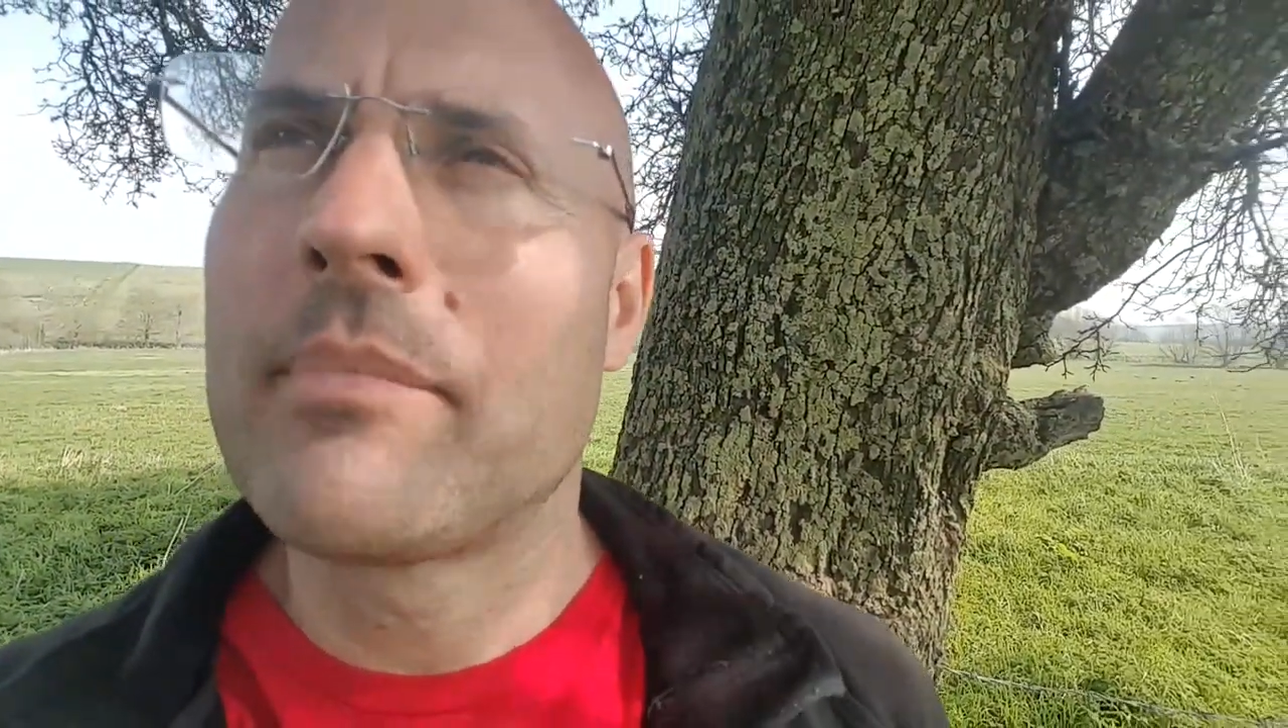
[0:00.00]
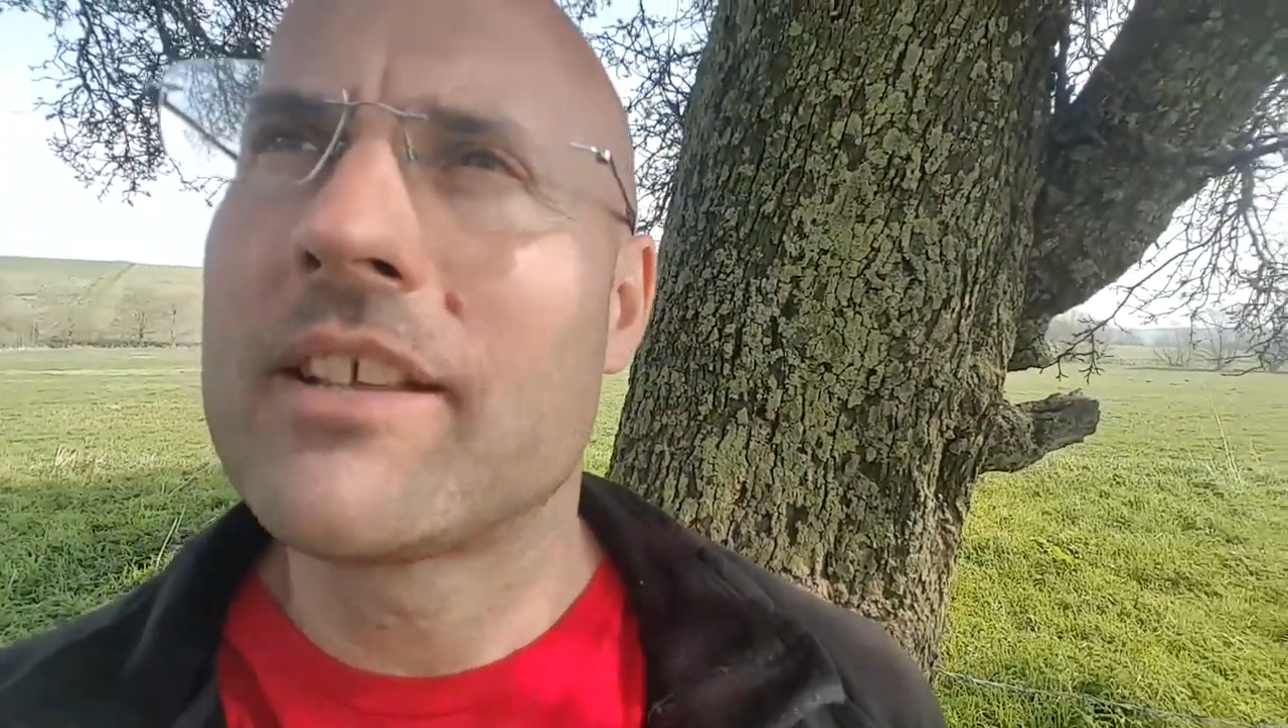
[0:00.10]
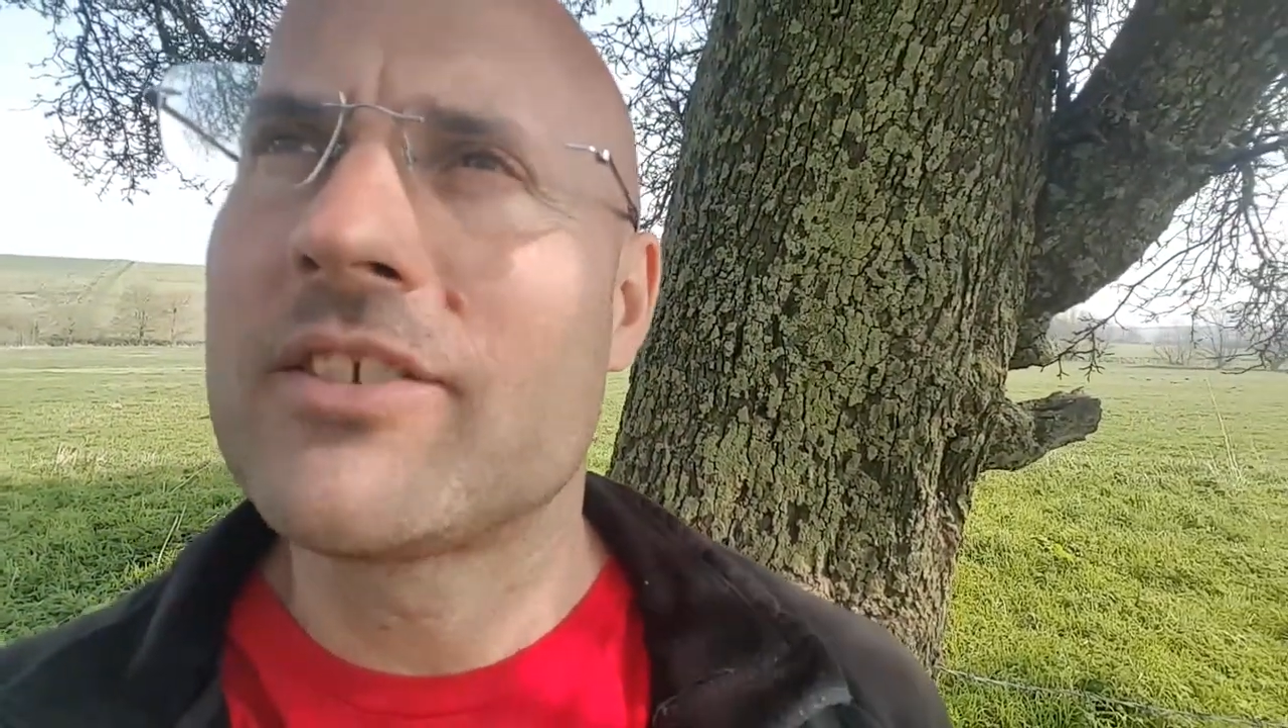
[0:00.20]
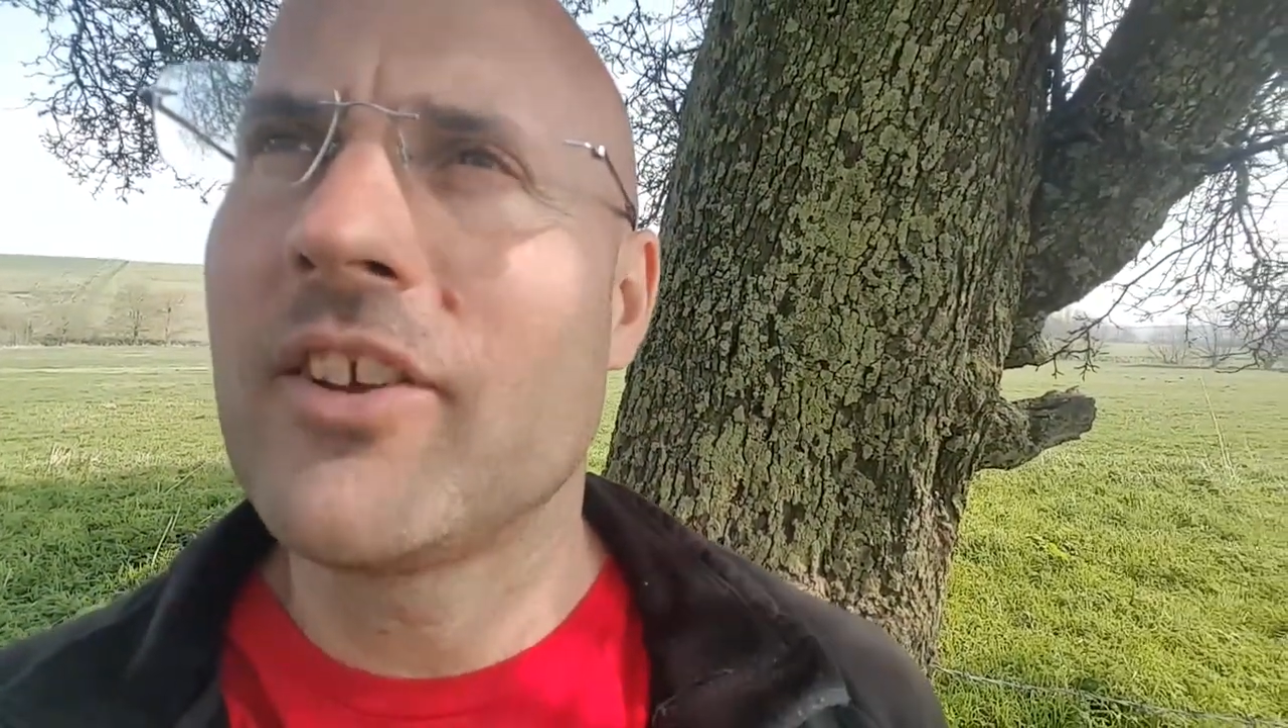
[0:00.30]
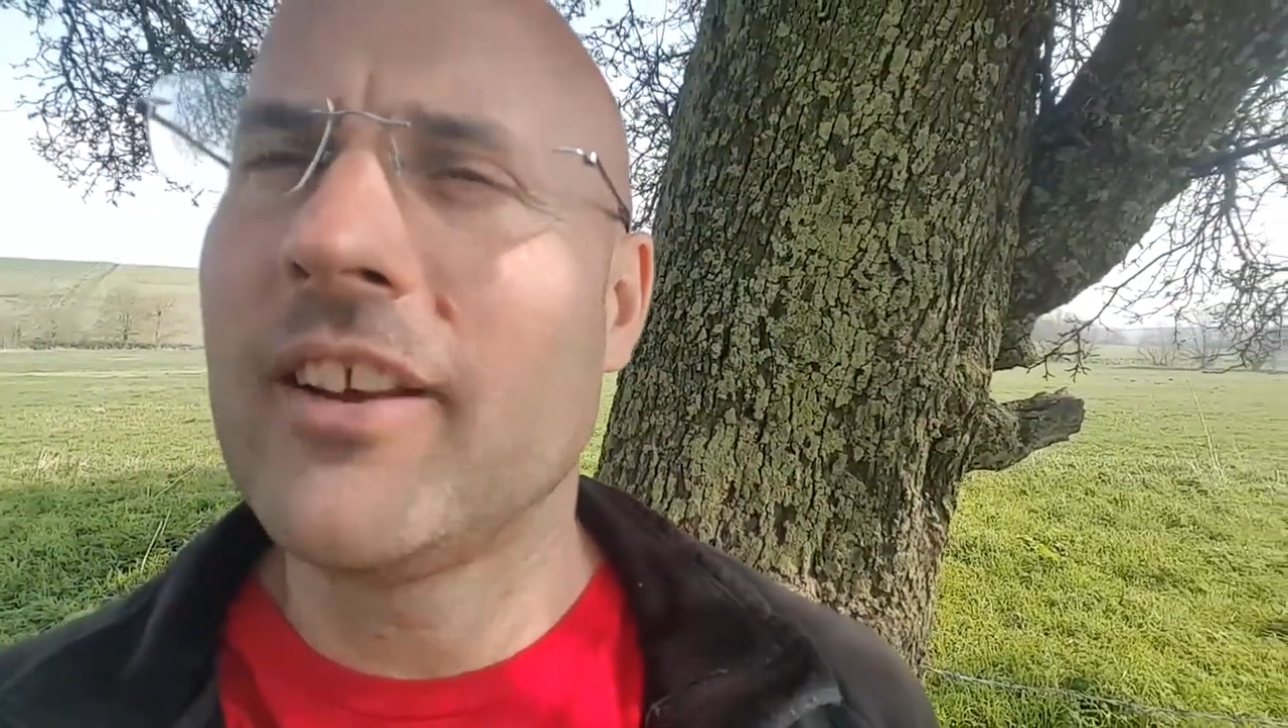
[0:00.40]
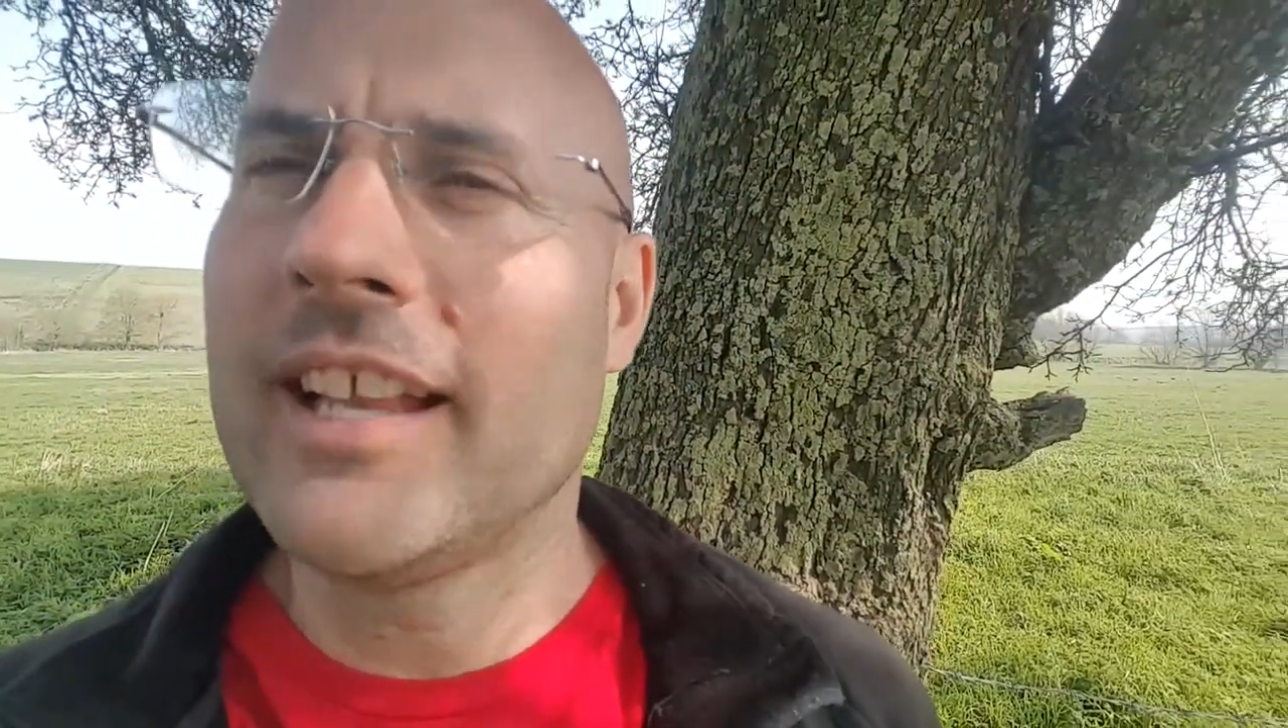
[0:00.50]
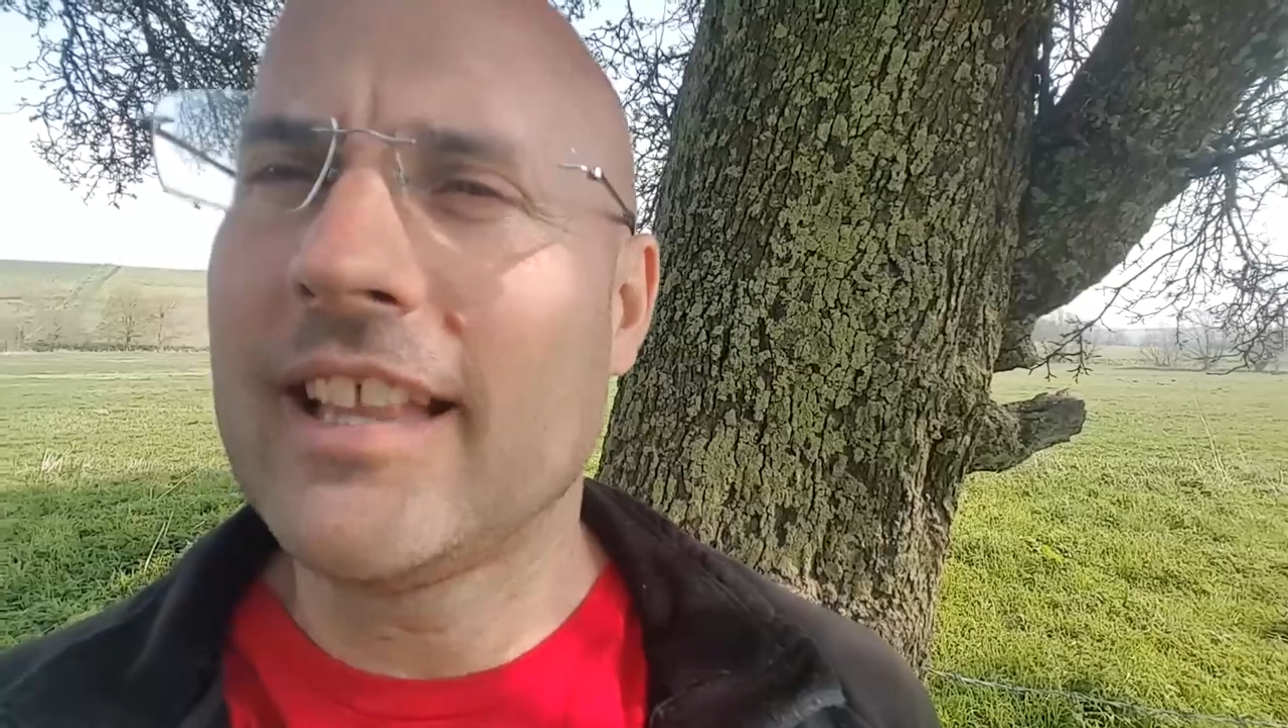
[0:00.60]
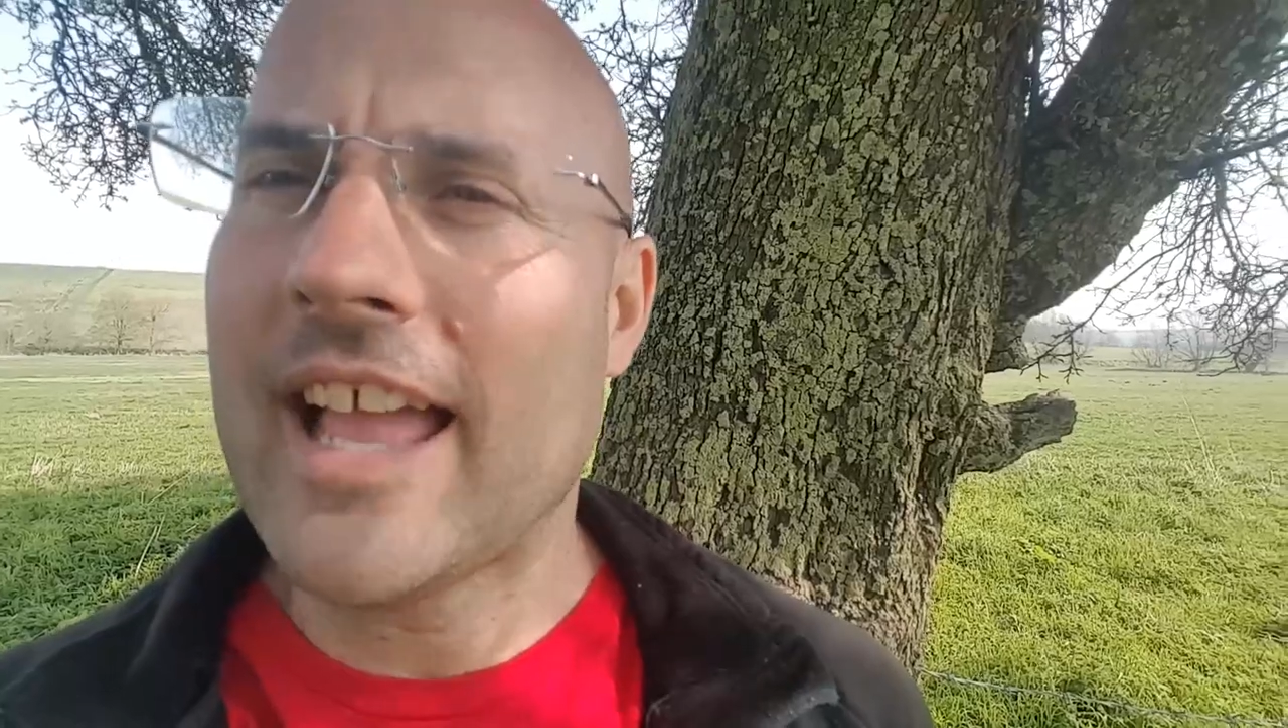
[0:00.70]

but certainly